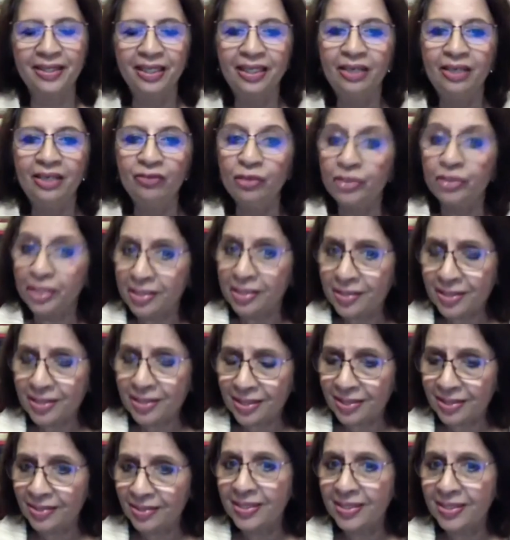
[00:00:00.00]
For
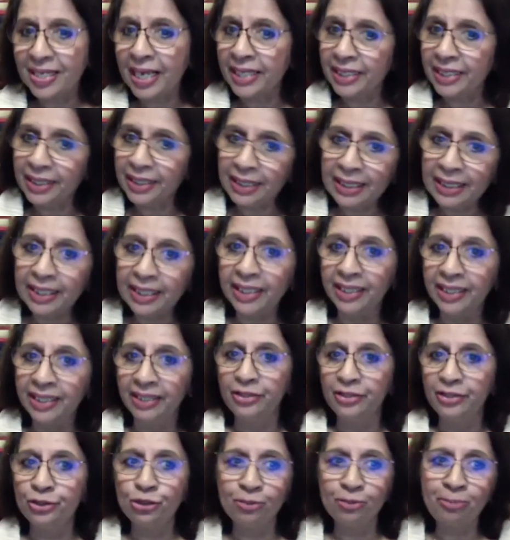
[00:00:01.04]
instance, can India,
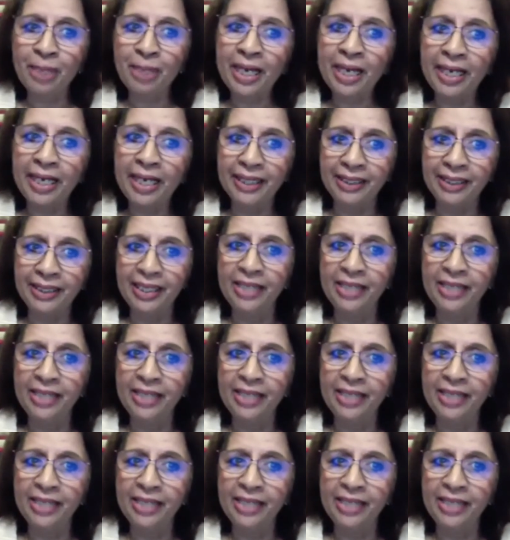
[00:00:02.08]
Japan,